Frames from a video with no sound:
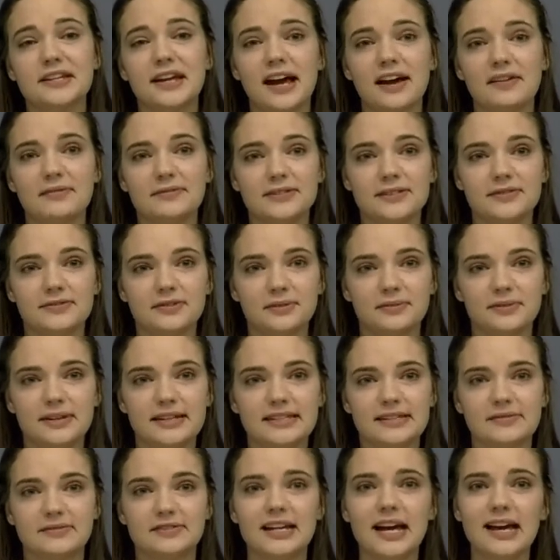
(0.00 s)
have different
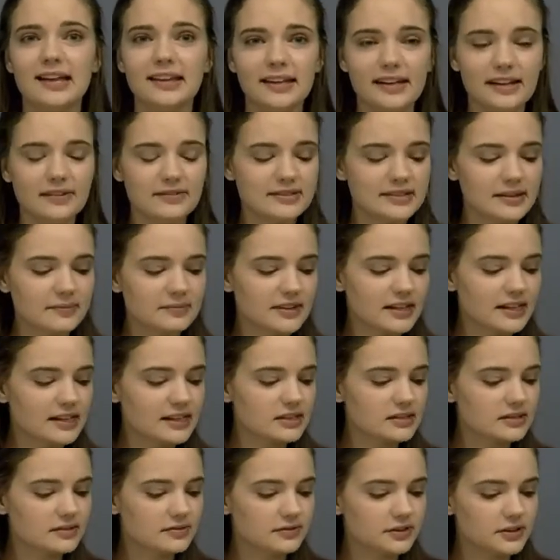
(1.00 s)
ways of telling if something
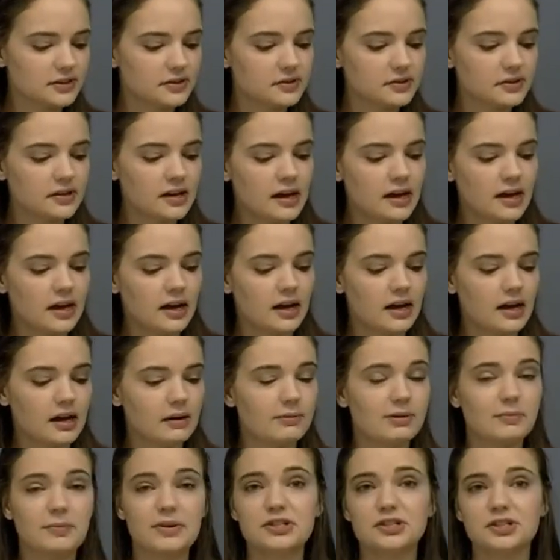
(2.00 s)
is food.
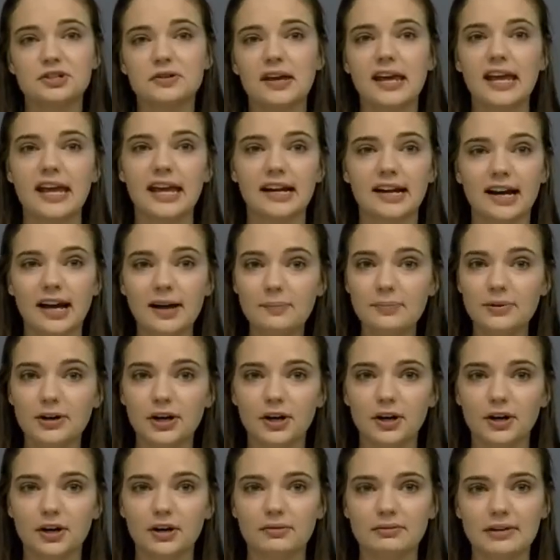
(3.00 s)
When we do heat up
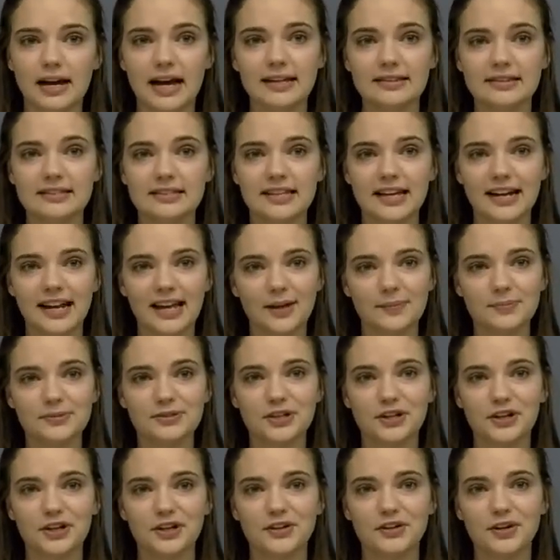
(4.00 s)
her rats, that helps
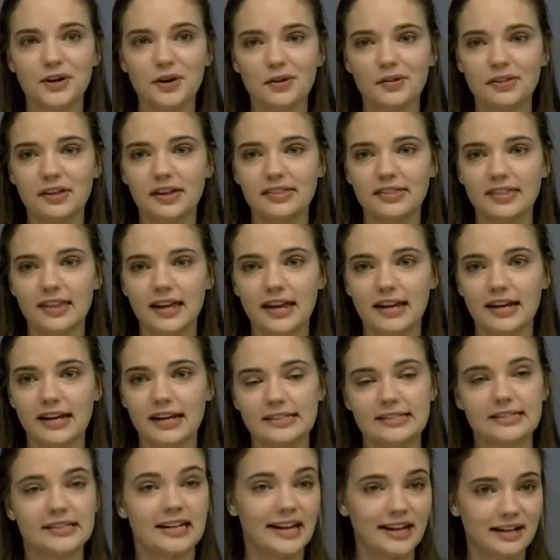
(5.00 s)
her know that it
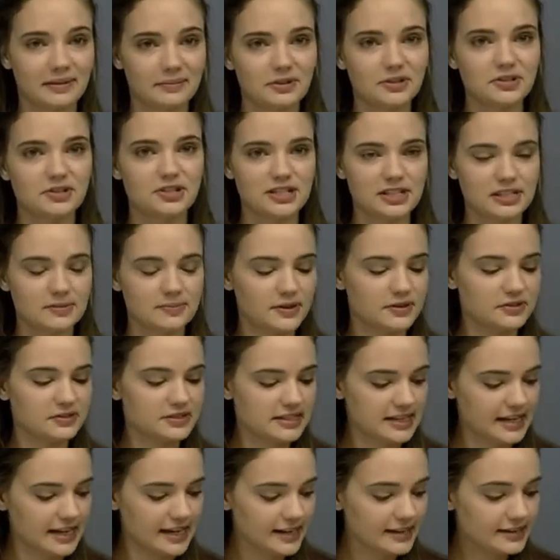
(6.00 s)
is an animal she's supposed
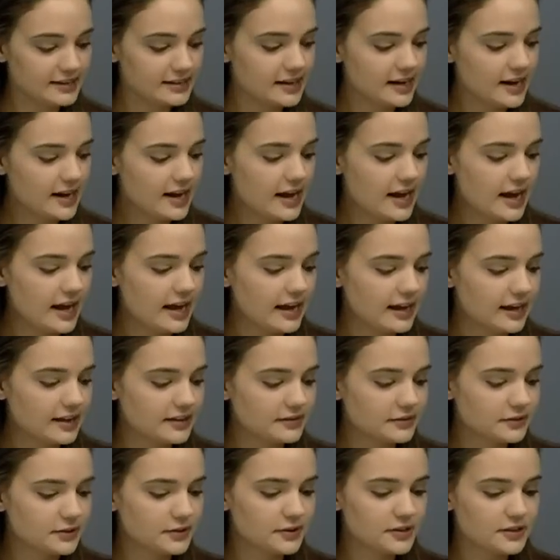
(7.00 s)
to eat. And
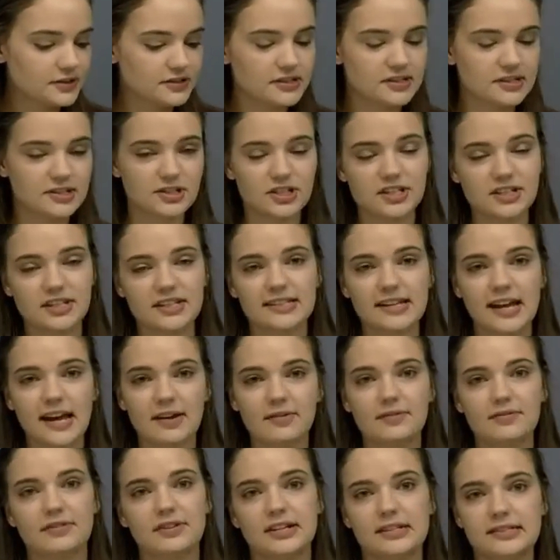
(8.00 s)
of course, she does have
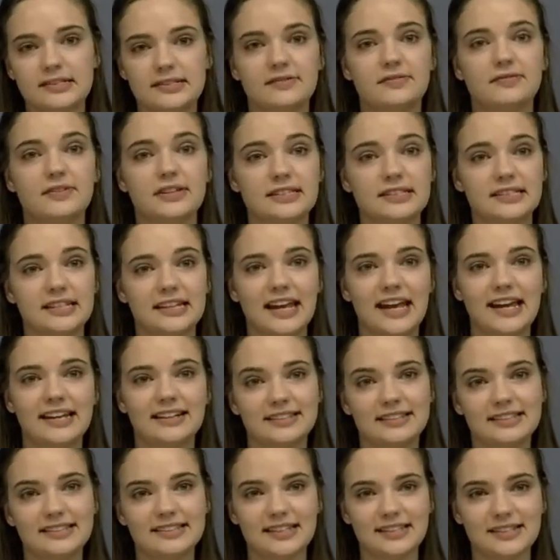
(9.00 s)
a very
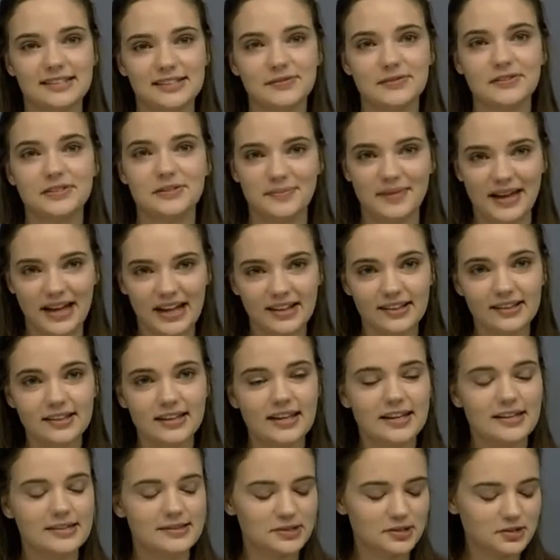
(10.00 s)
sophisticated sense of smell,
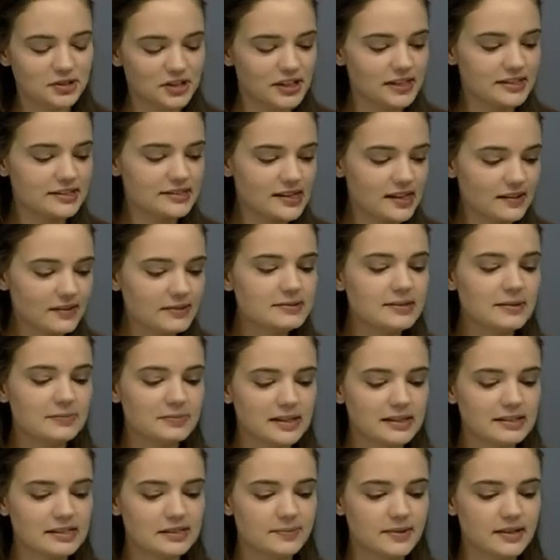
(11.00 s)
so she can tell if
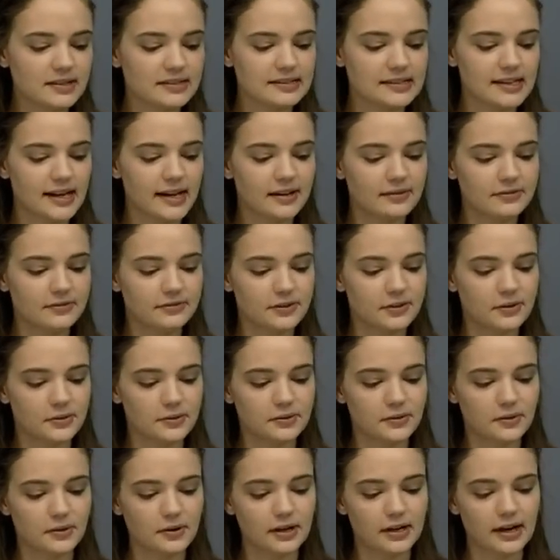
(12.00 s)
something smells like food
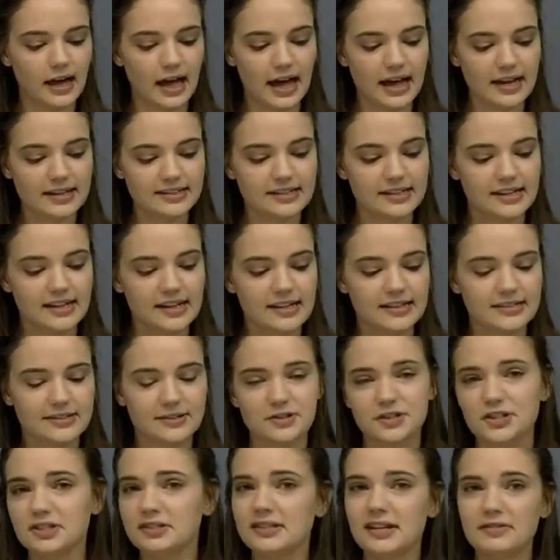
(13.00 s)
or not. So
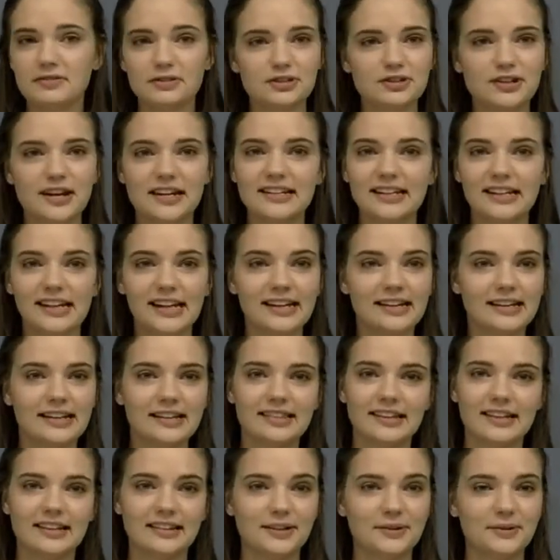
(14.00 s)
she's never tried to eat
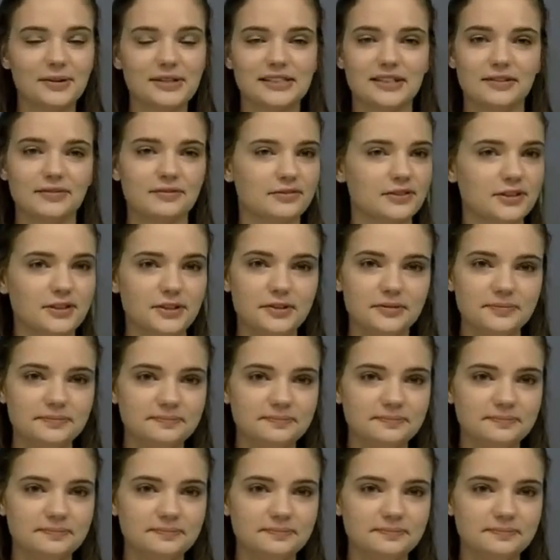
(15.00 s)
anything that wasn't food.